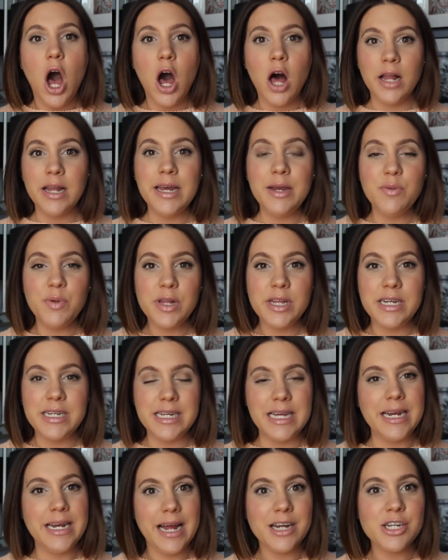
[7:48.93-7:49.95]
All I really
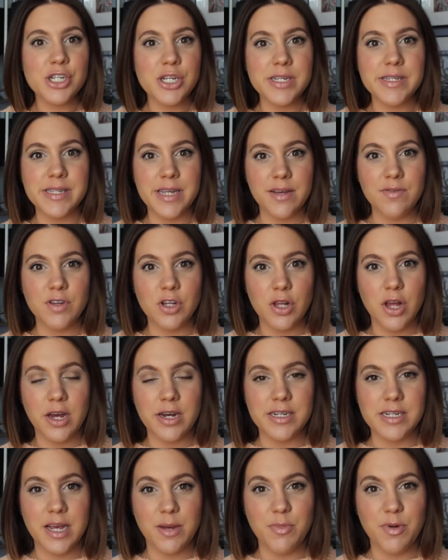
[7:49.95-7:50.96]
did, it actually saved a
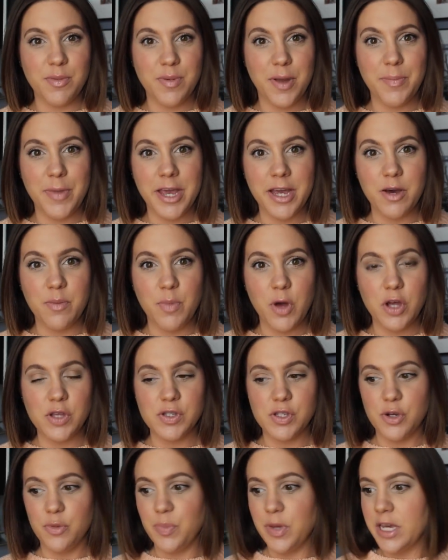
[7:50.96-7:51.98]
lot of time on my makeup
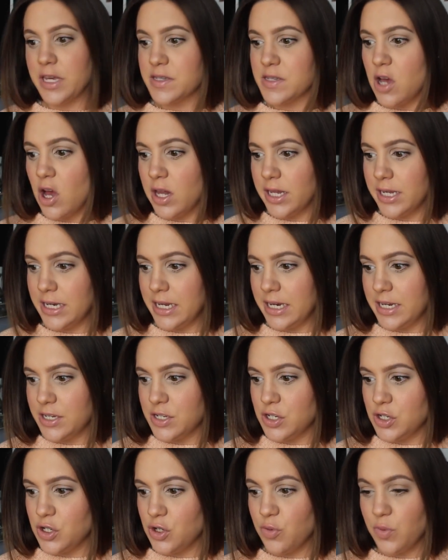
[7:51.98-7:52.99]
also, because all I
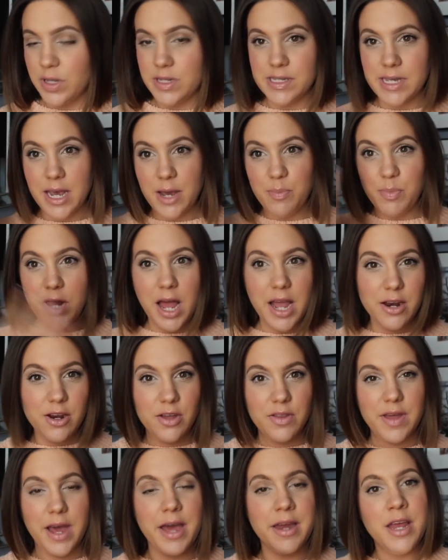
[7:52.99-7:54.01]
needed to do once I applied
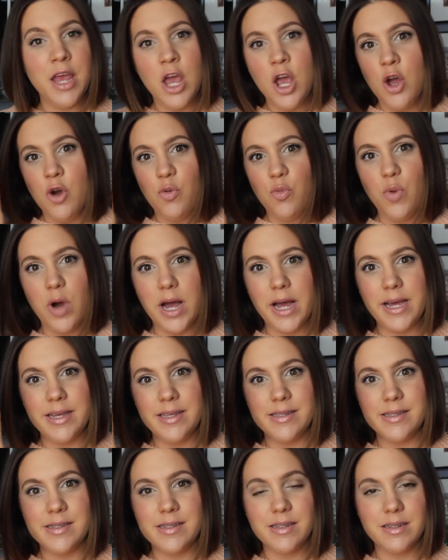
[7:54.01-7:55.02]
all that
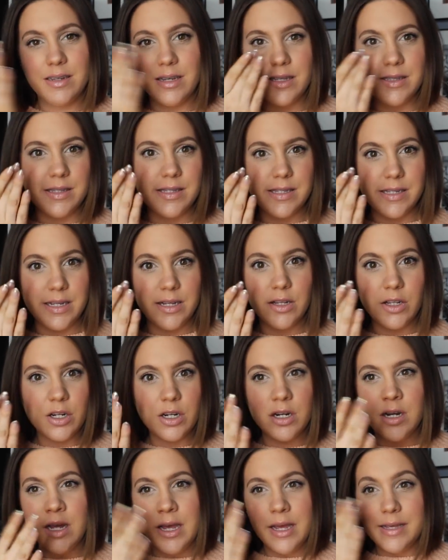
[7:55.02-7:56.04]
was
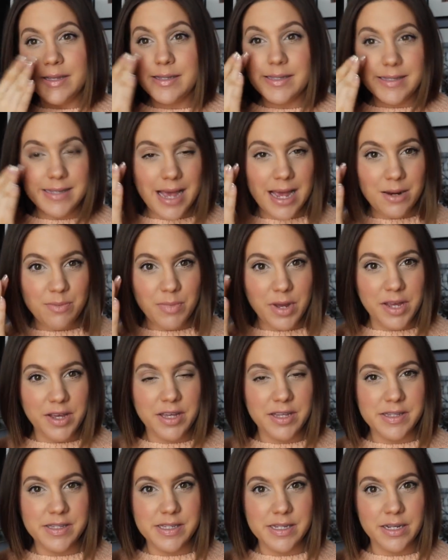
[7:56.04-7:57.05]
concealer, set my
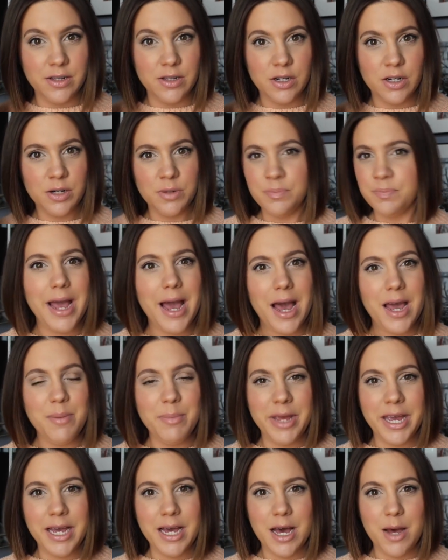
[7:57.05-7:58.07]
concealer, my eye
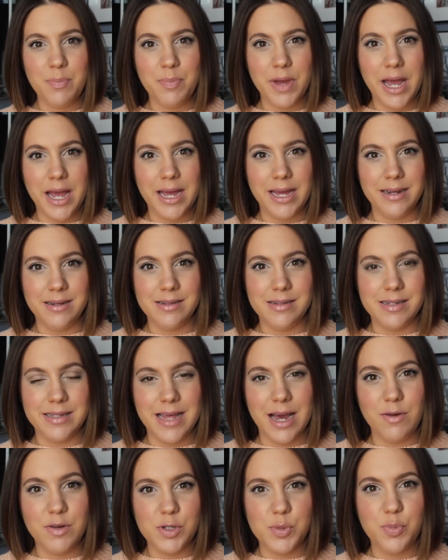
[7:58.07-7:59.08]
makeup, and
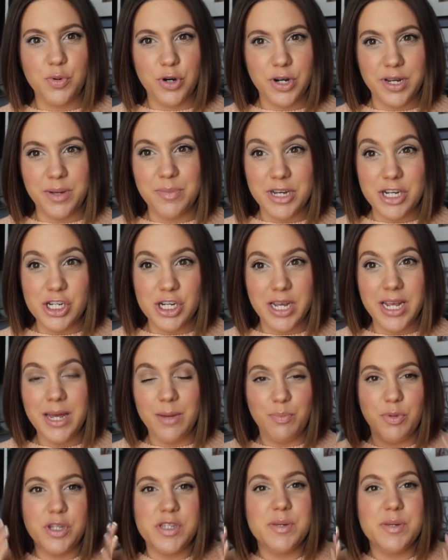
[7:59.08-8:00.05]
that was pretty much it.